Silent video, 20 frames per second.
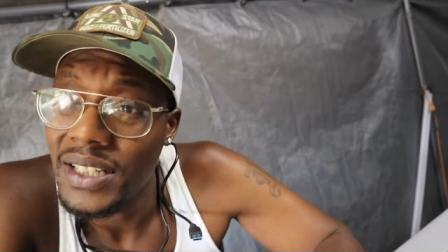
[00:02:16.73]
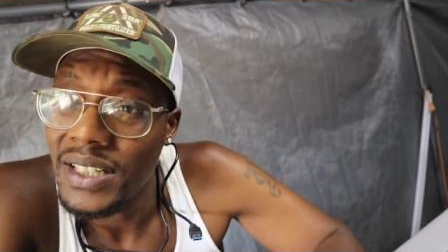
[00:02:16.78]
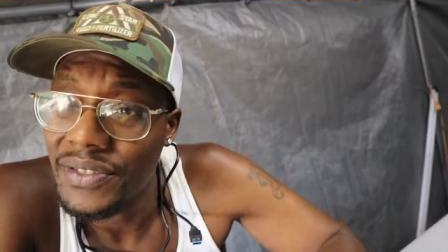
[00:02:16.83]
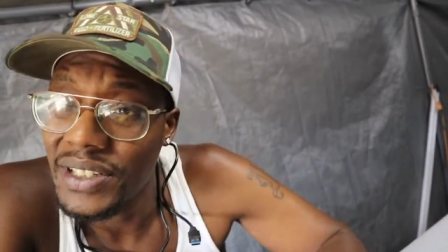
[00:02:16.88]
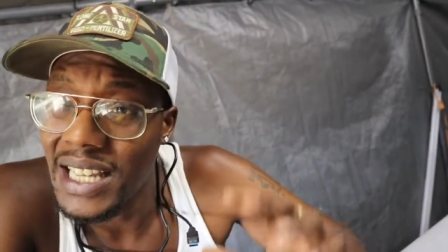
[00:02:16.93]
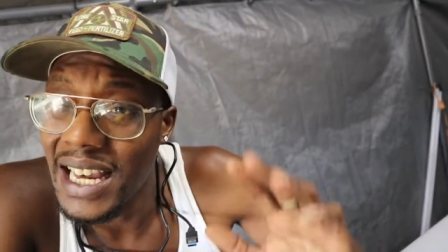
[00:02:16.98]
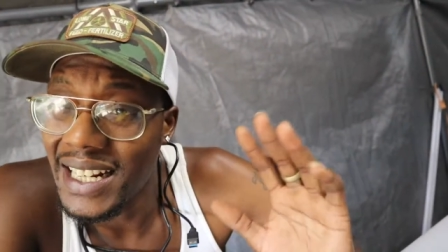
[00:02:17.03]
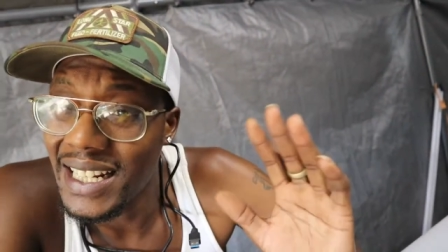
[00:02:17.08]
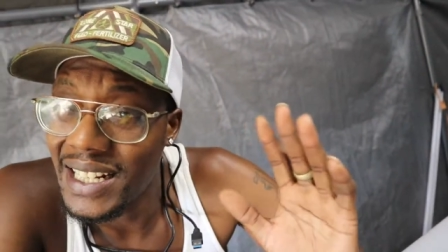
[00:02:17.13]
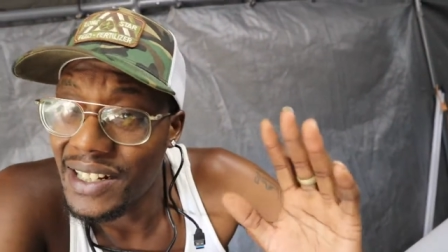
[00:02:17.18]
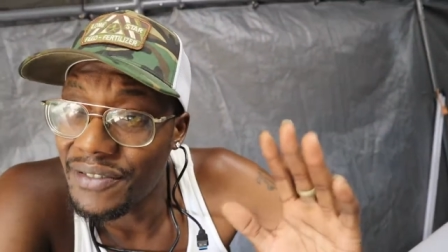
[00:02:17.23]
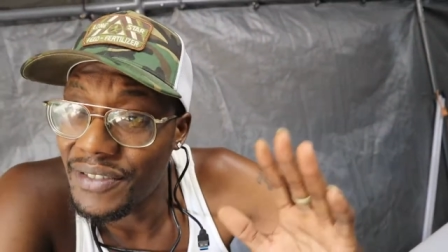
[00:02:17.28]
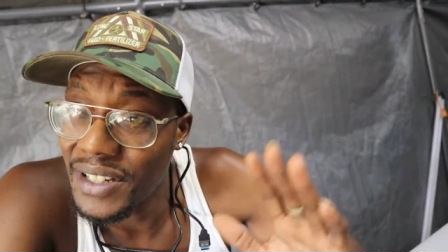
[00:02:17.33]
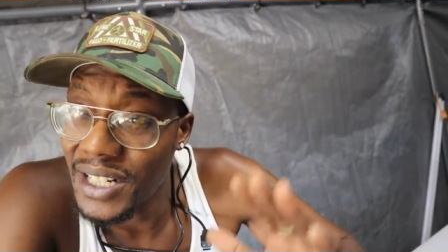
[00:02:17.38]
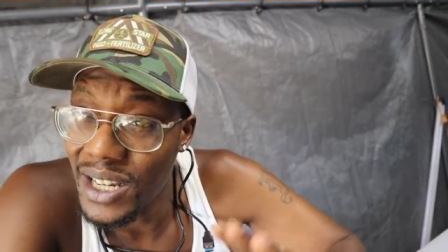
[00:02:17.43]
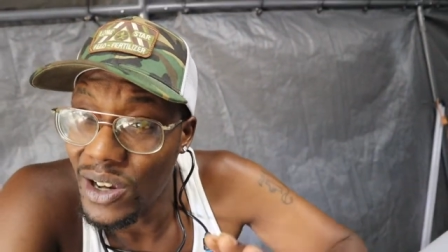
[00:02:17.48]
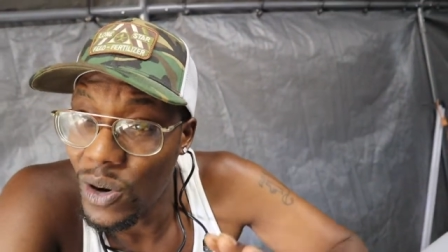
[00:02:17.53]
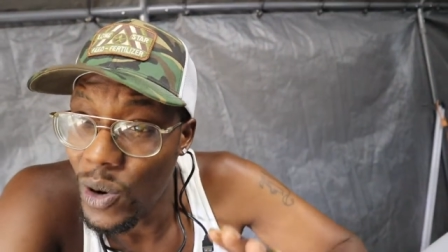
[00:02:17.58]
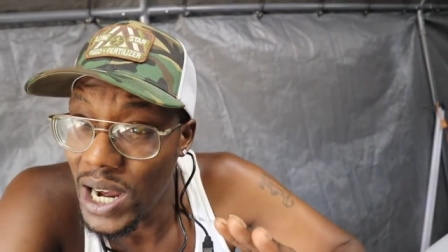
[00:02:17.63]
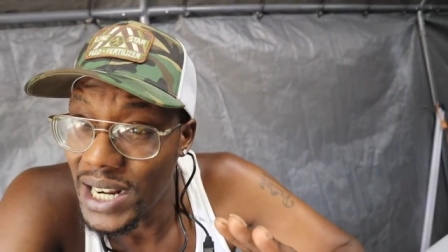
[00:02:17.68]
If you got any
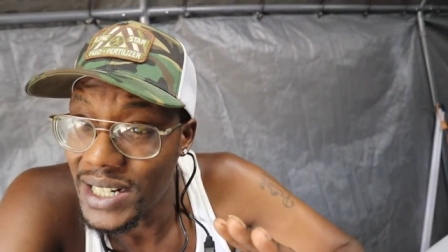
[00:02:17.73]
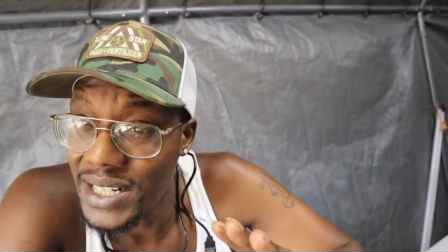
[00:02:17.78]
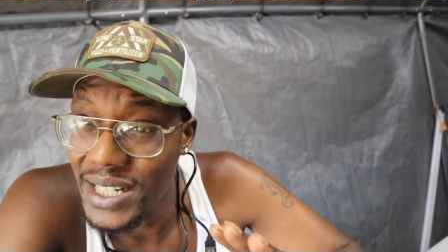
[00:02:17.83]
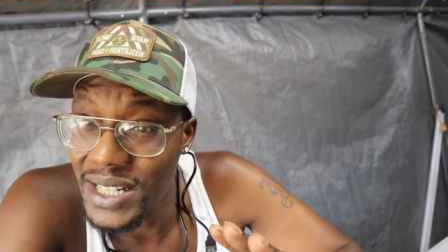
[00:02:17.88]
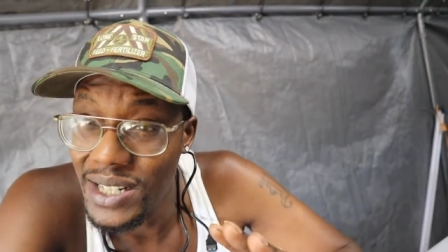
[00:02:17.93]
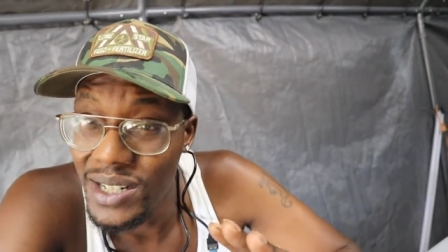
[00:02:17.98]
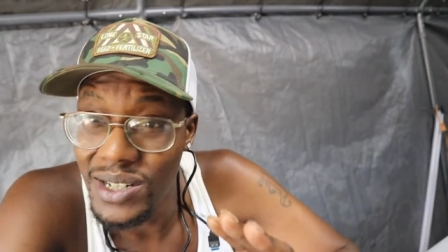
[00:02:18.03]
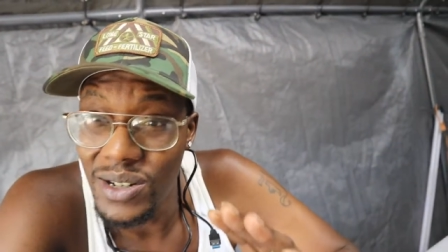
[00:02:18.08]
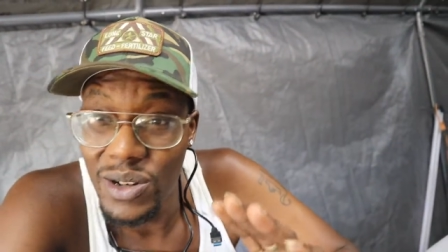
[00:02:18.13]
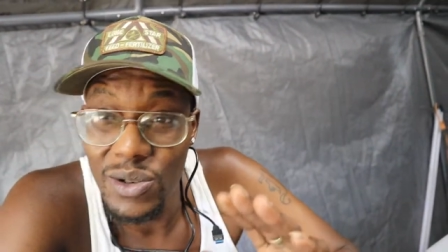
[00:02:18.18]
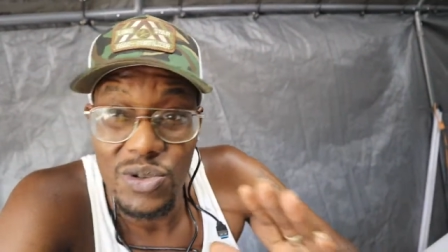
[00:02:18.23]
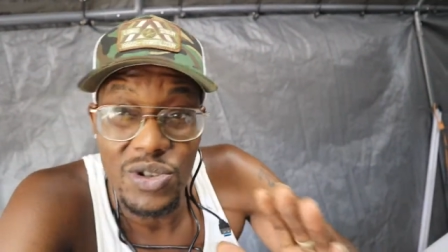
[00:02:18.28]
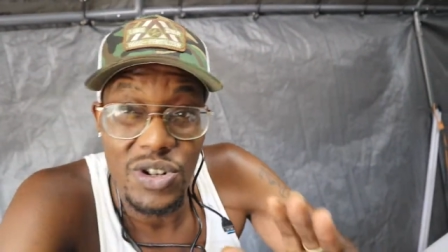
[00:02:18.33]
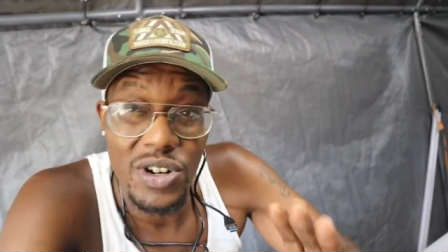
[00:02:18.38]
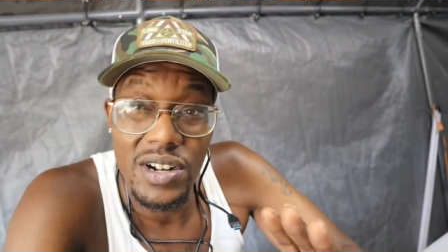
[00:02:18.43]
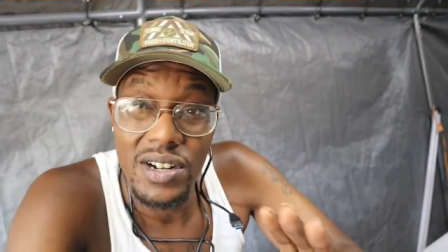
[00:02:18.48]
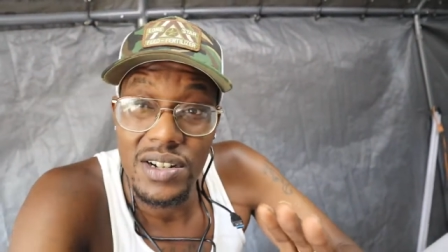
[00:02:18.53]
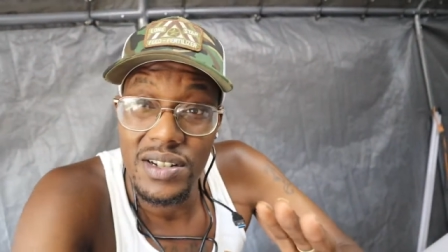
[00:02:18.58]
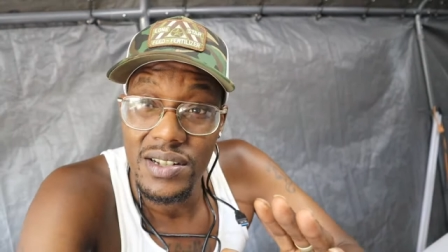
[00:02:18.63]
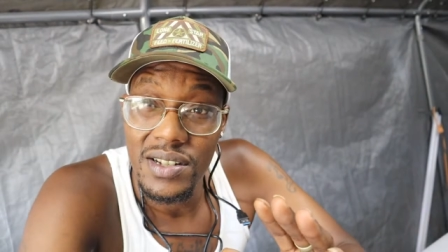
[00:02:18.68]
video ideas on
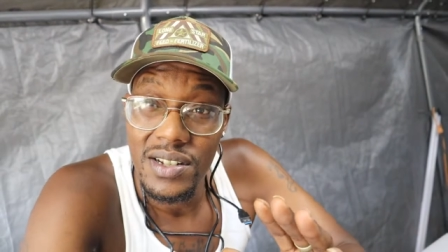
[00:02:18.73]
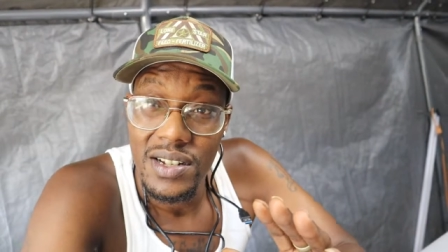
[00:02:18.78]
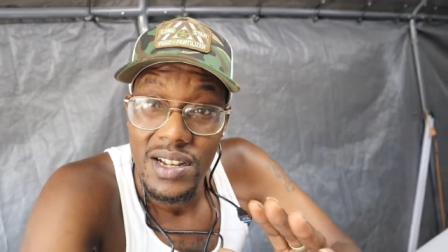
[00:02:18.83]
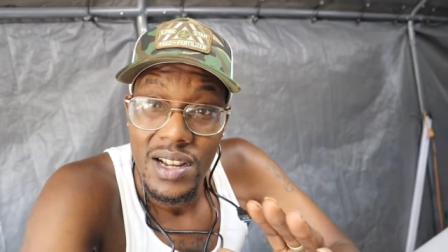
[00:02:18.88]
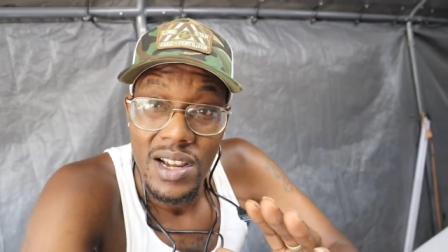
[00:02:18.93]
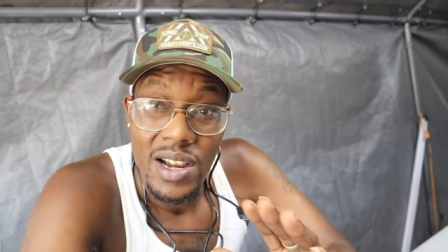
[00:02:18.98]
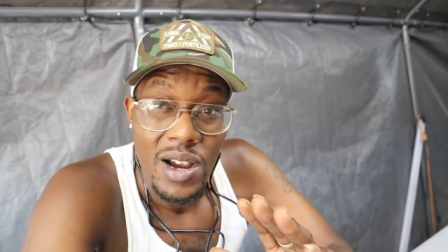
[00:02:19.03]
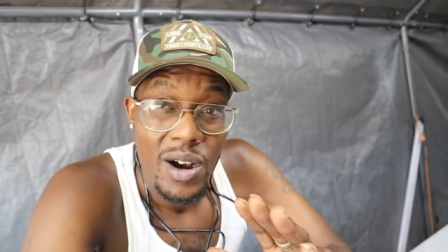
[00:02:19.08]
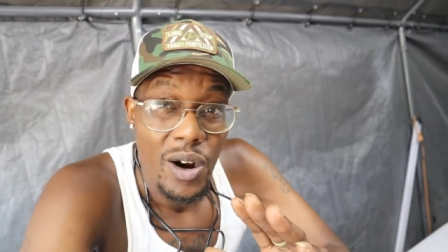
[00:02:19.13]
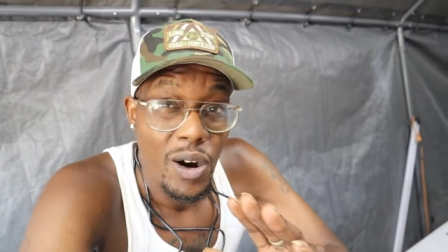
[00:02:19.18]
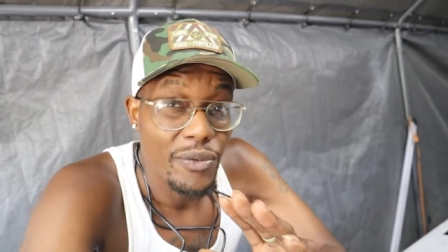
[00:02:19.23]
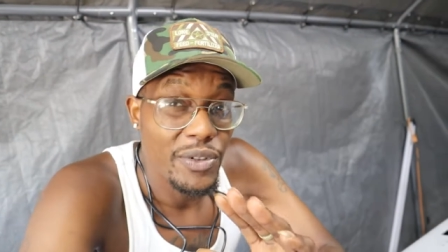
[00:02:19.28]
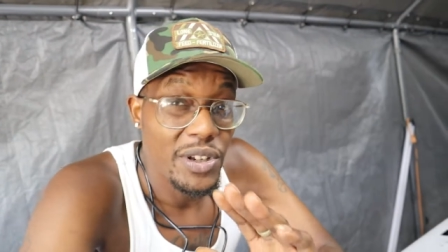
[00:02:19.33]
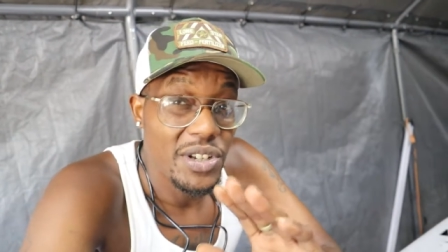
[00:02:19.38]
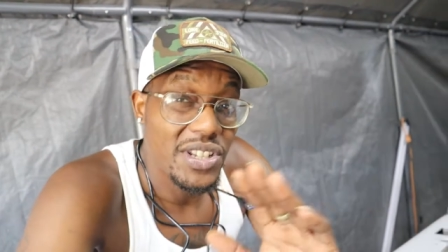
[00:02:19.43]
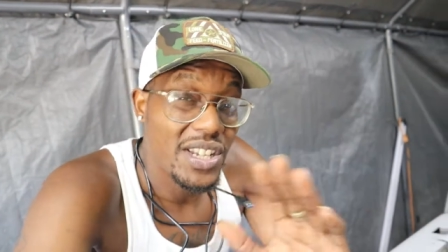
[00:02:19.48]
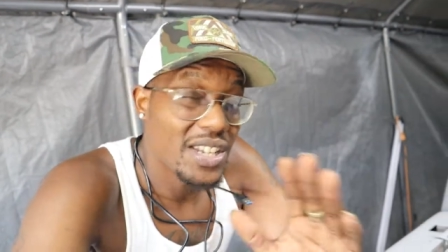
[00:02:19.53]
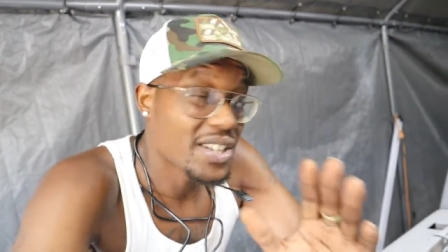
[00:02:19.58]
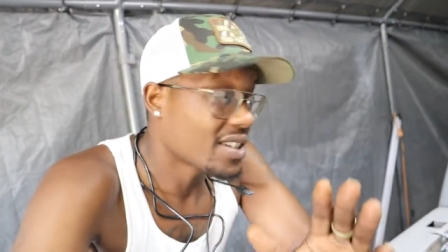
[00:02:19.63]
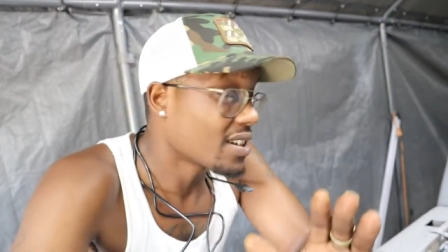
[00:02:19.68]
trucks, or if
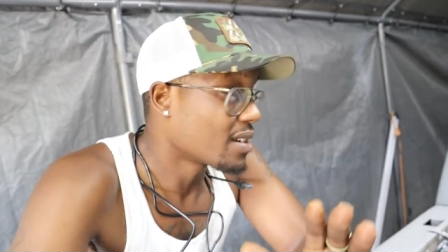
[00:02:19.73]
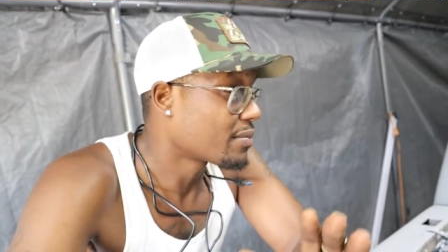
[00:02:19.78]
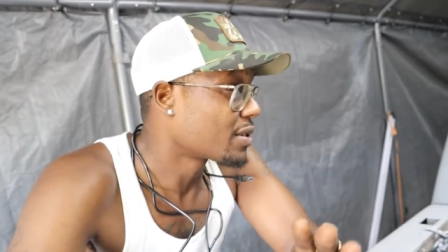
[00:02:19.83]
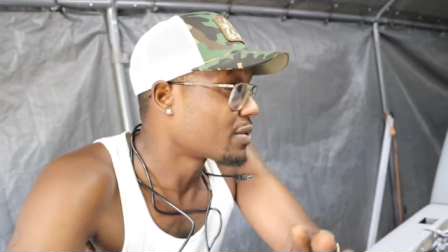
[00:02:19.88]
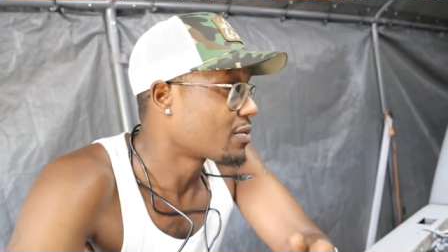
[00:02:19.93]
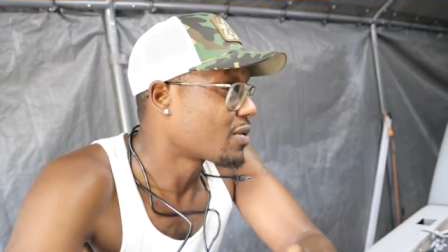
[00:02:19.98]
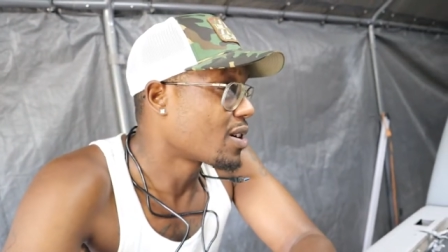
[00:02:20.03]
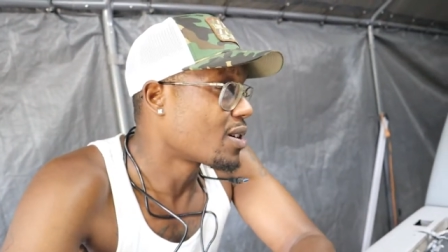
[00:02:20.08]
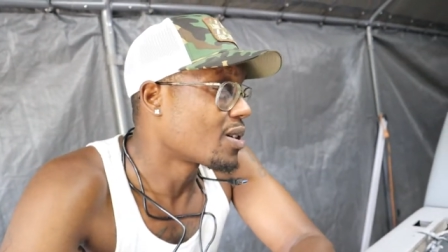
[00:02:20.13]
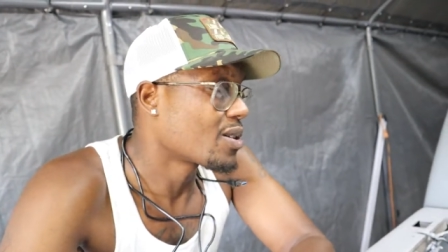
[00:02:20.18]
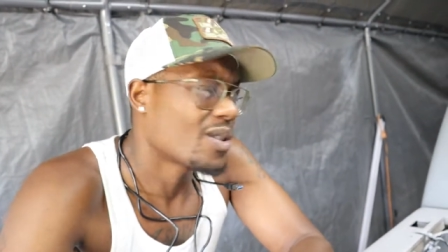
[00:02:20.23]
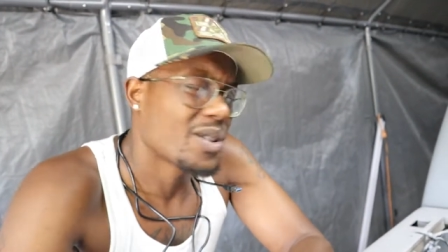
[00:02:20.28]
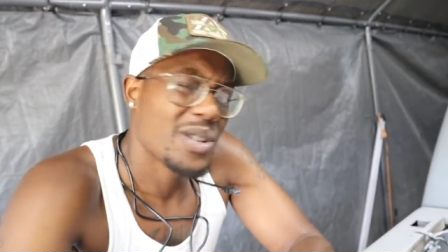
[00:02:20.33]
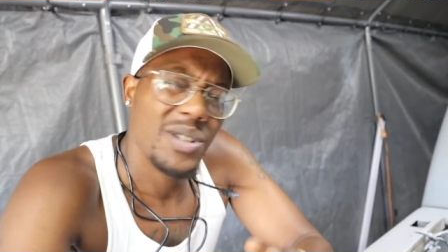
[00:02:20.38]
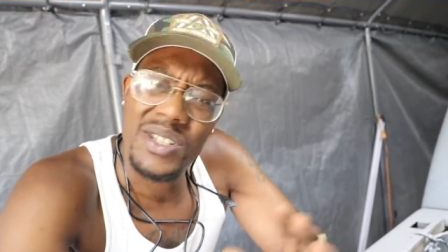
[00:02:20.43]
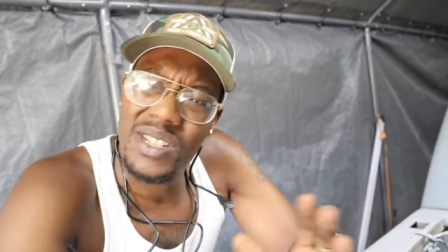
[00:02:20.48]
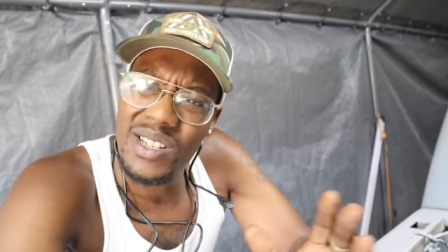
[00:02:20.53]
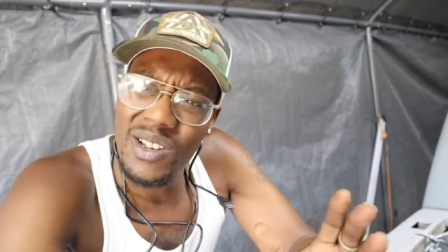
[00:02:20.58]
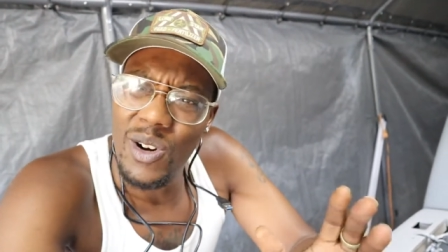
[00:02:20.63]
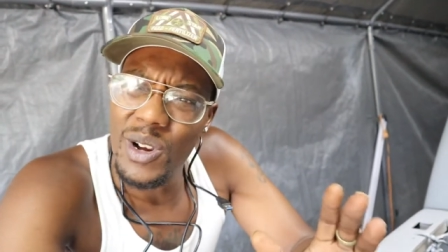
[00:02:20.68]
you see something wrong, or
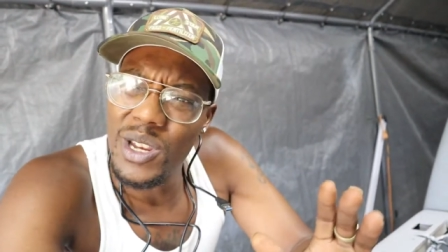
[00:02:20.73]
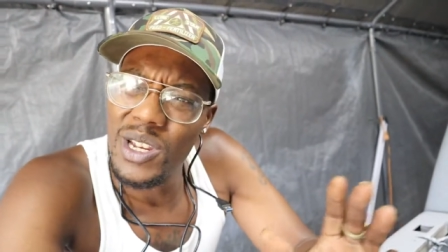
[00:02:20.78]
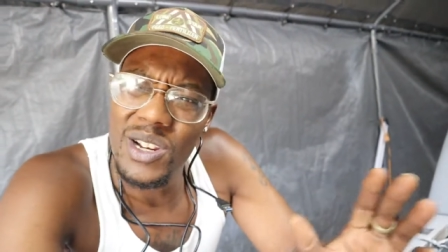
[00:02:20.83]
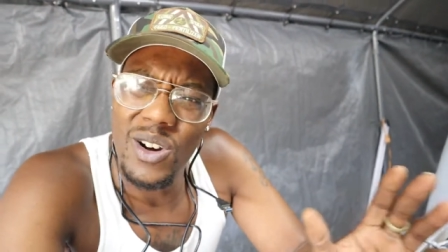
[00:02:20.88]
you see